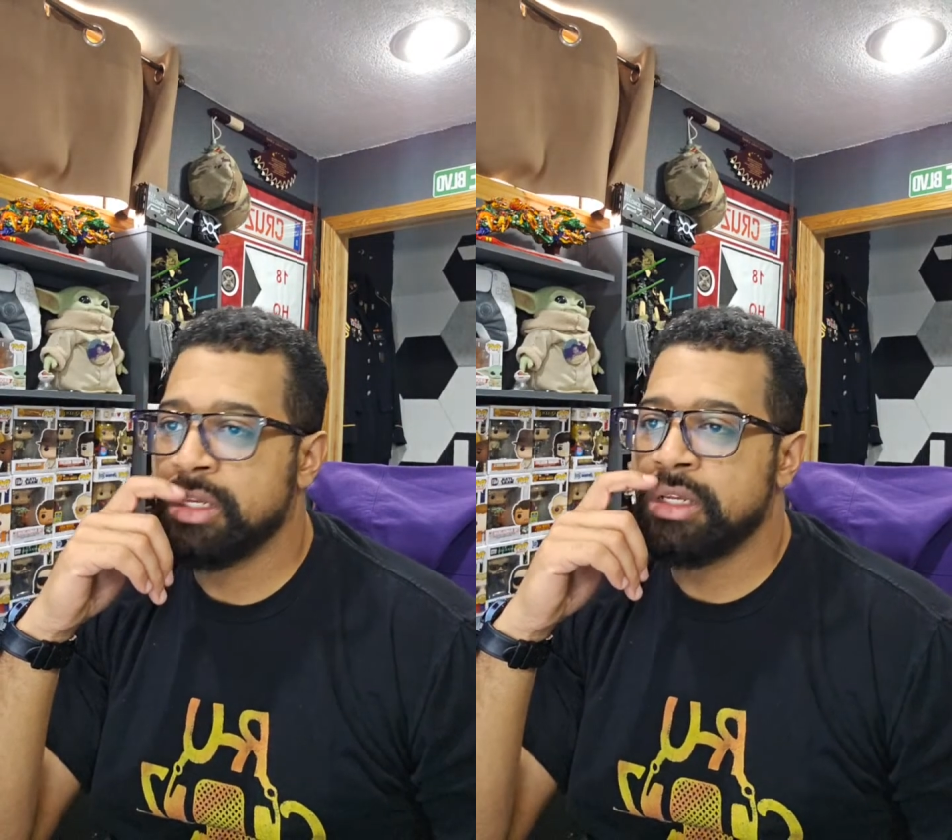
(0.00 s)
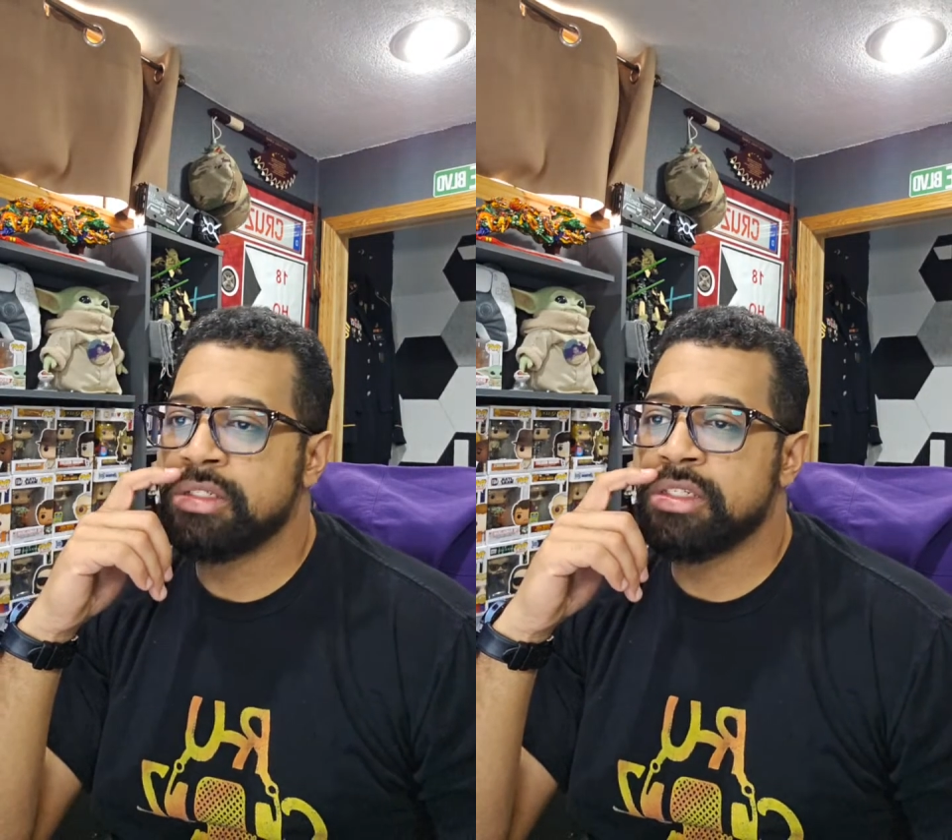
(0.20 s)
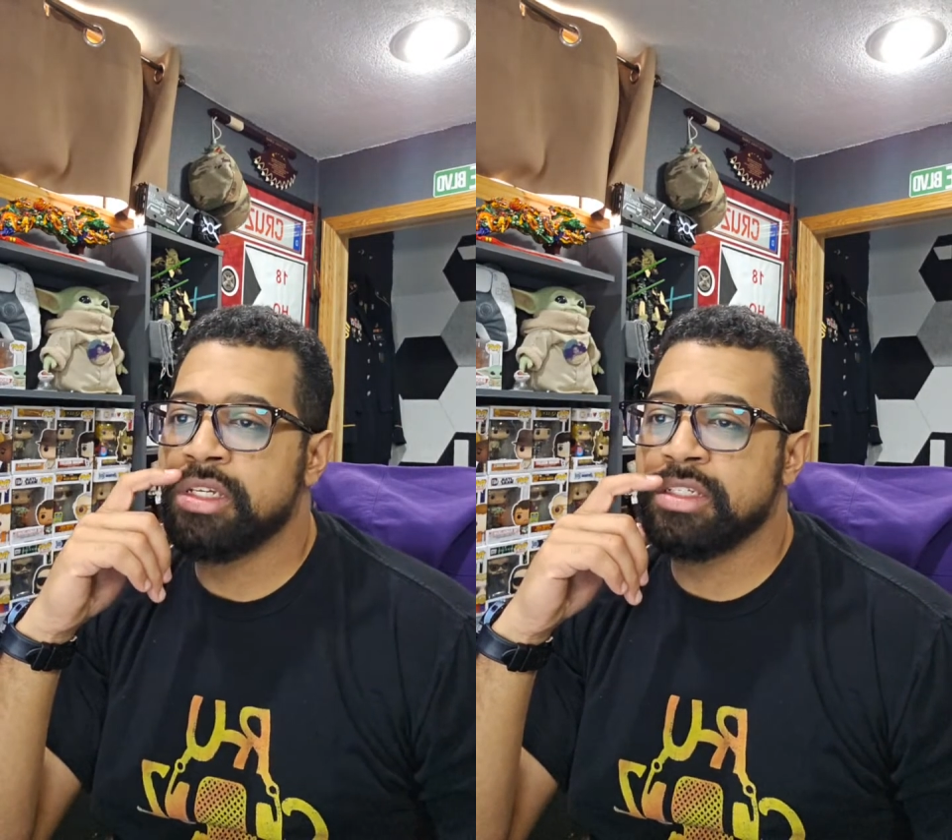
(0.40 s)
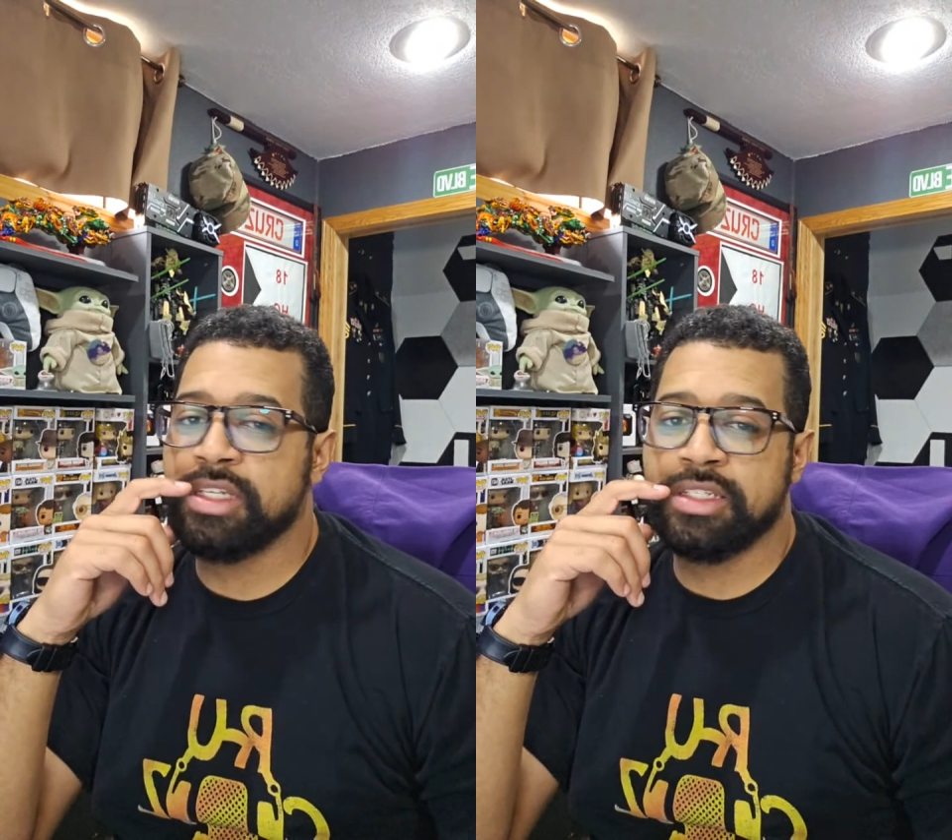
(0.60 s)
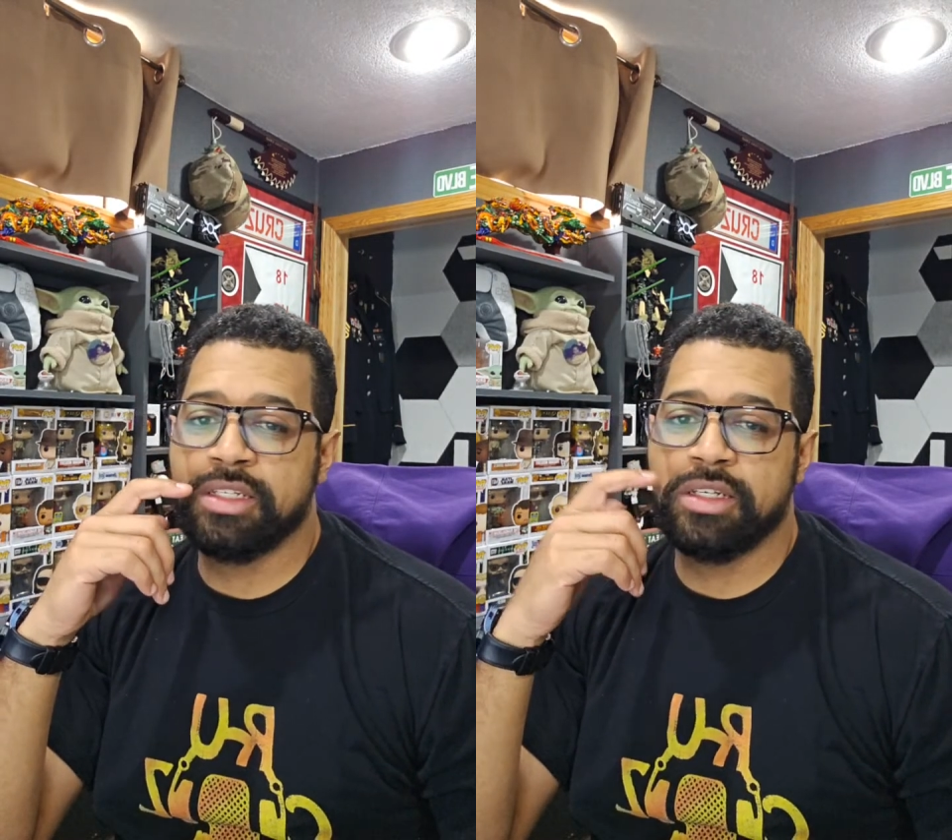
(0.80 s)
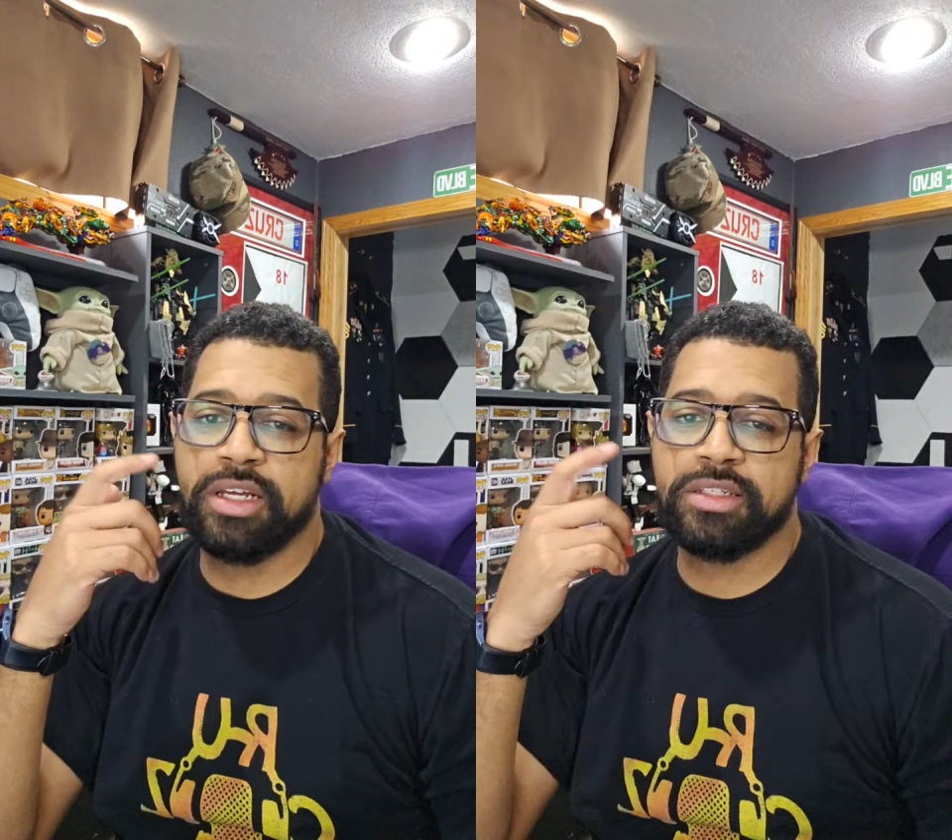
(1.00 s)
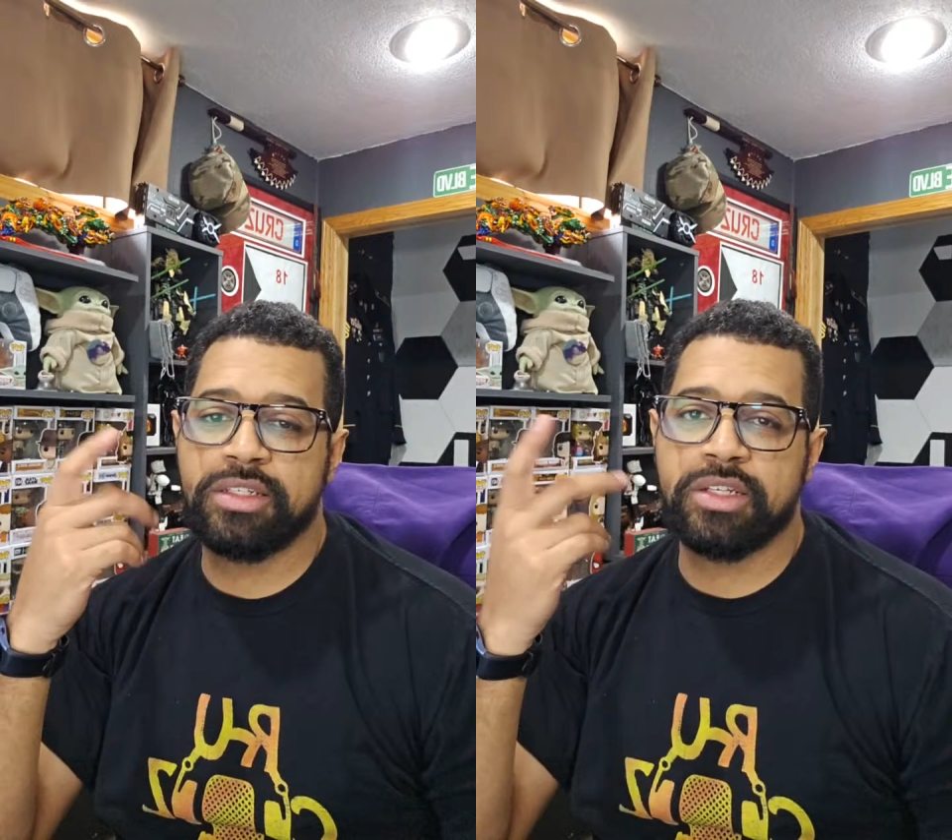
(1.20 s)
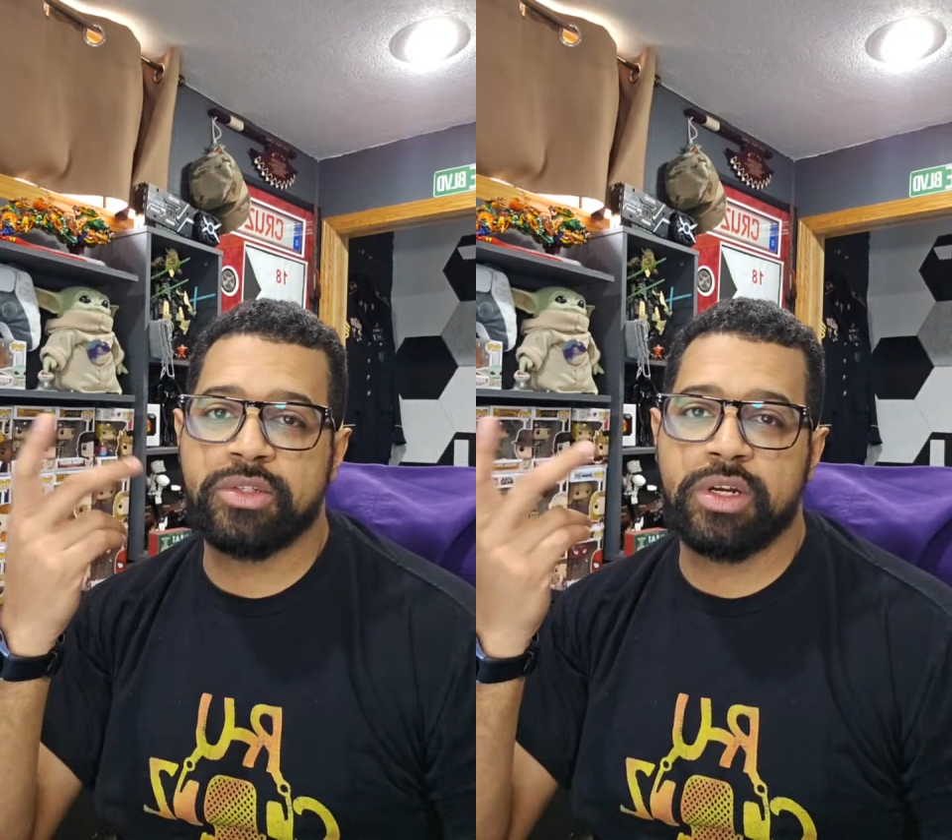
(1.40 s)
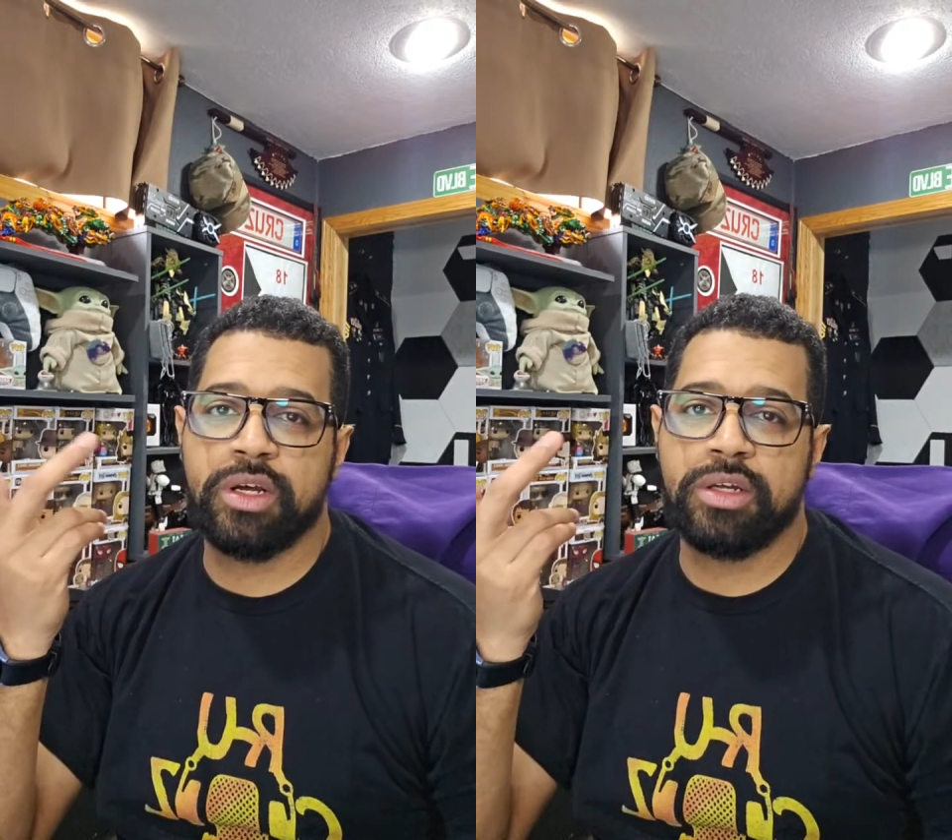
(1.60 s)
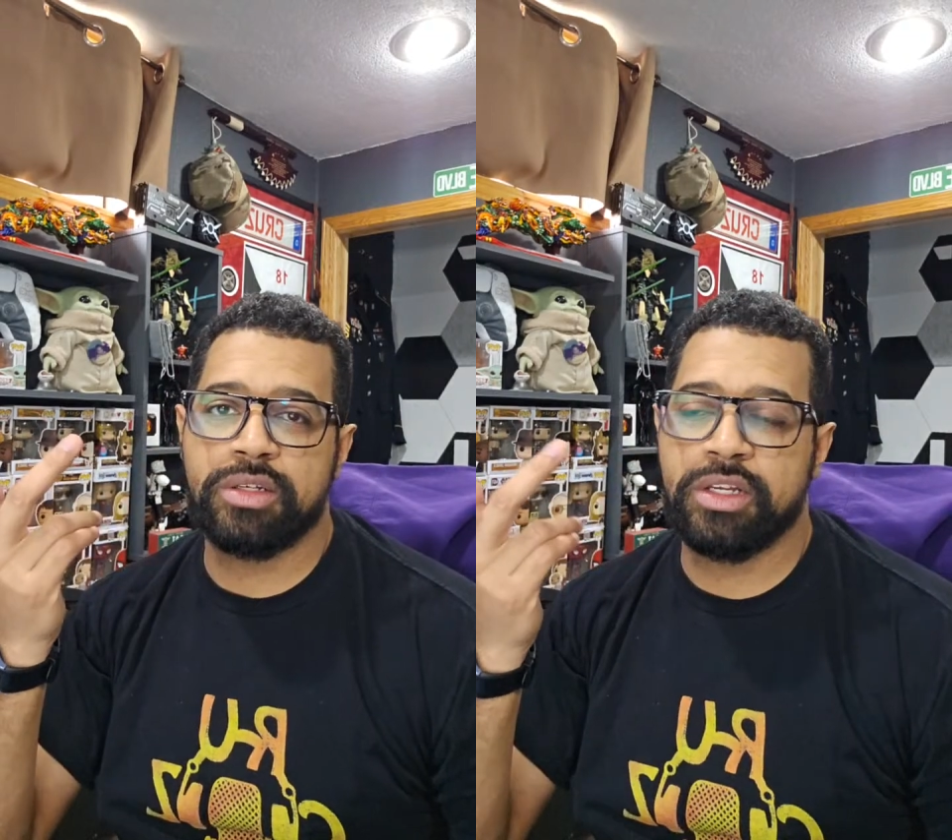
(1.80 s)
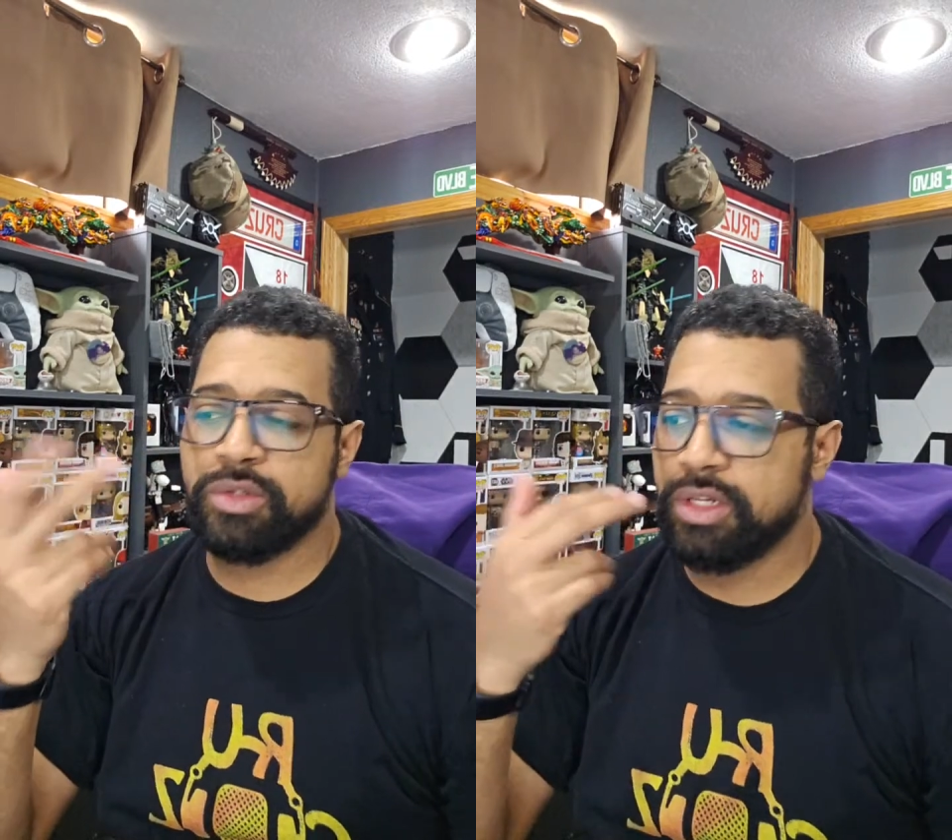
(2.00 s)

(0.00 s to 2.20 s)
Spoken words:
See, because that's what